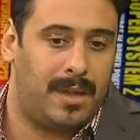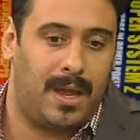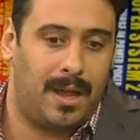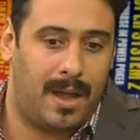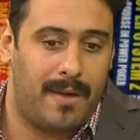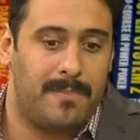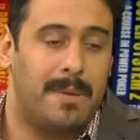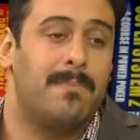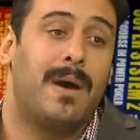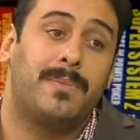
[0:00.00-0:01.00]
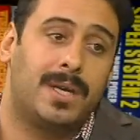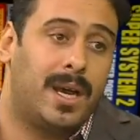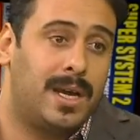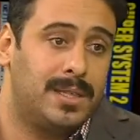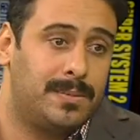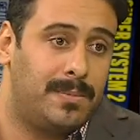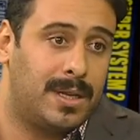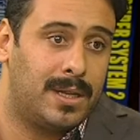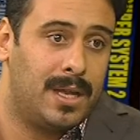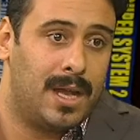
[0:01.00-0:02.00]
I've been baptized, but